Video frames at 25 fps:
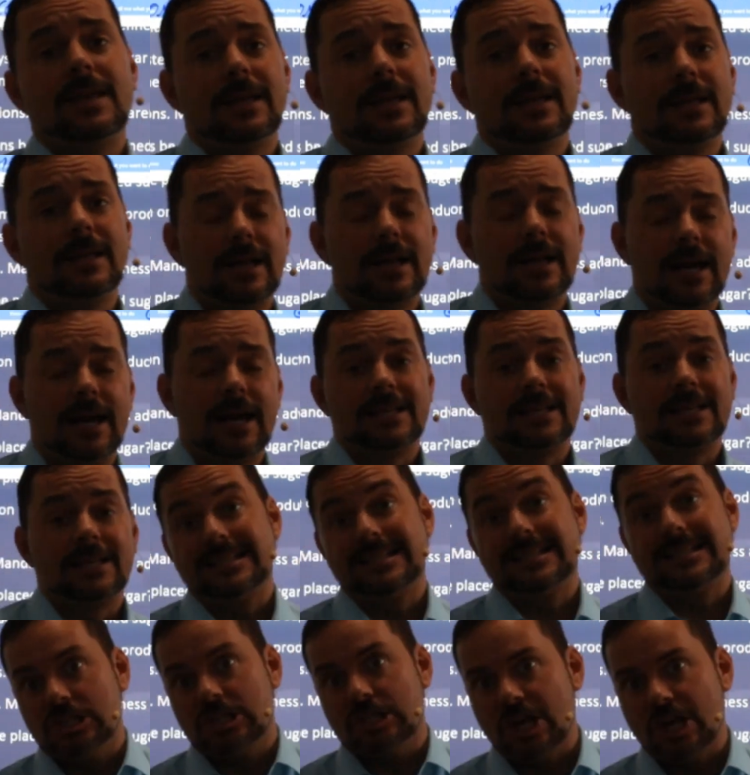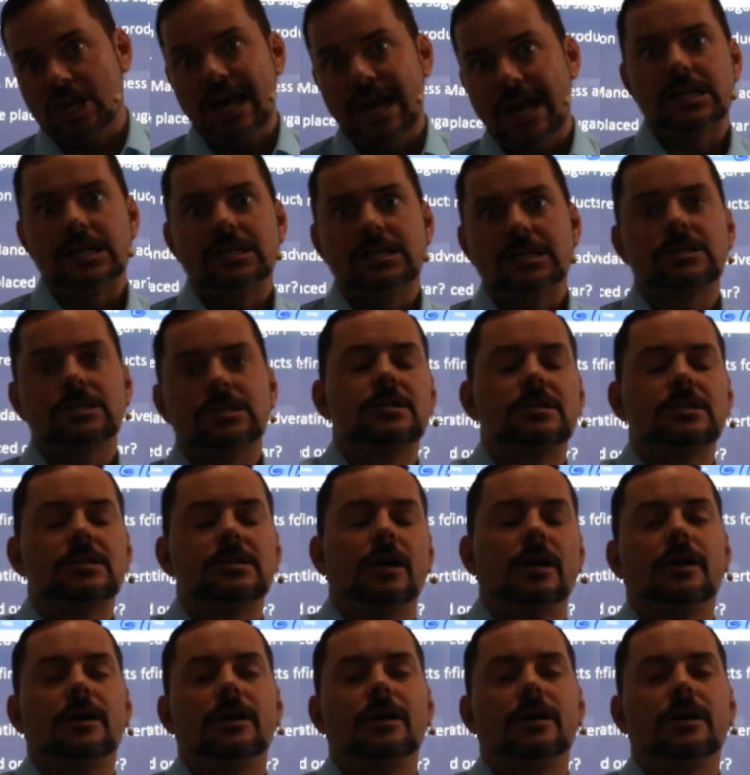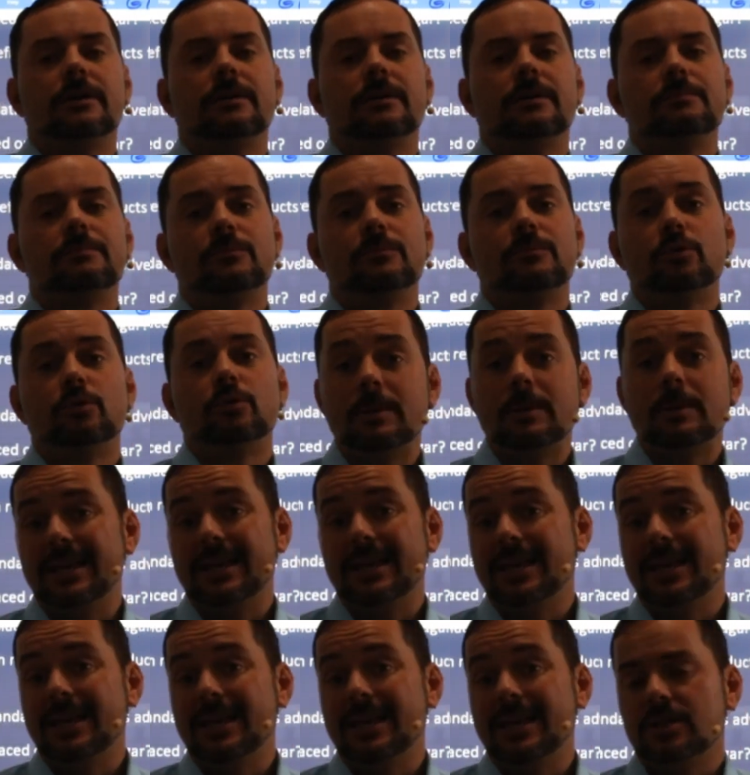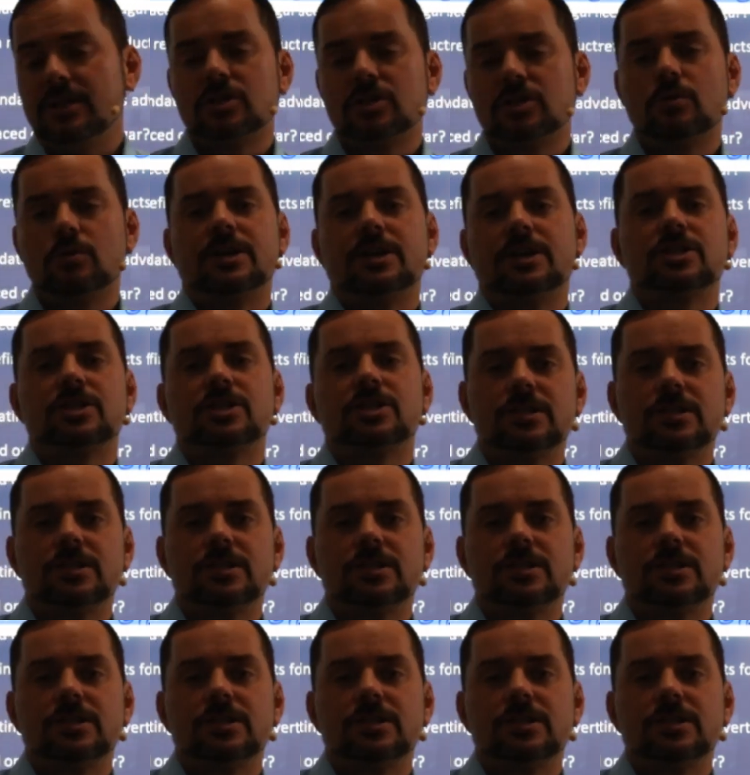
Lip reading: I suggest repeating these questions and